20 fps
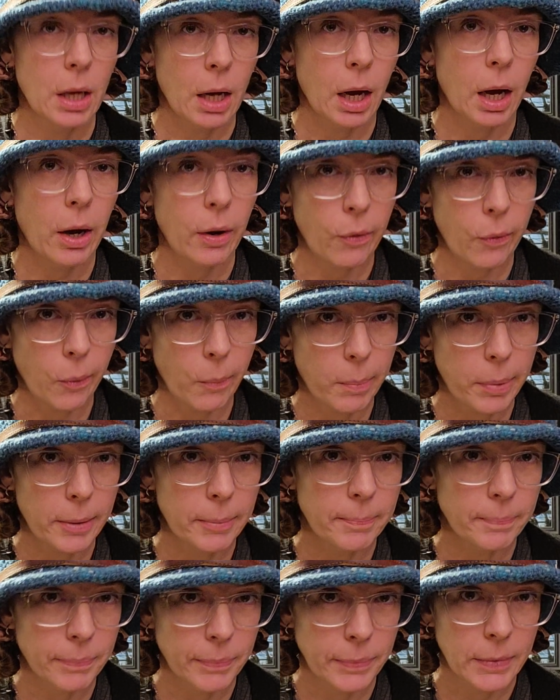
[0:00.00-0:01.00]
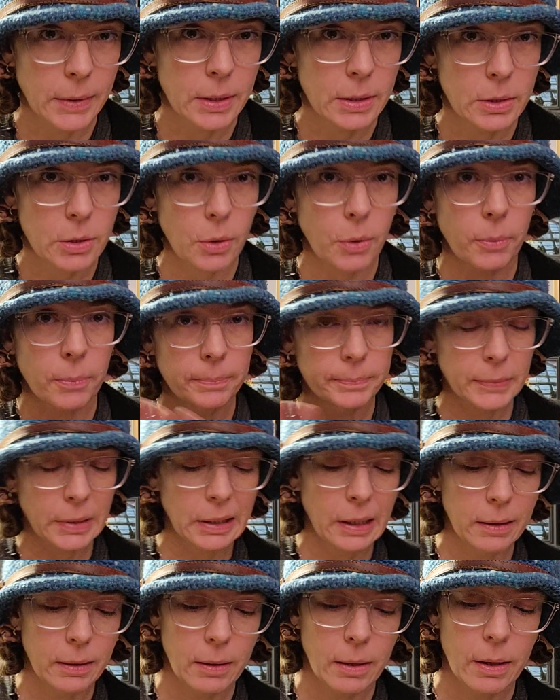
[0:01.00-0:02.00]
I hope. So,
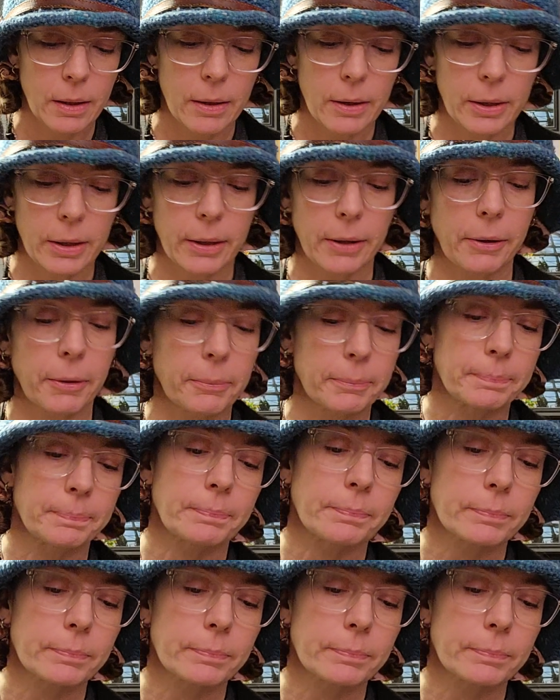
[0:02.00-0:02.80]
there you go.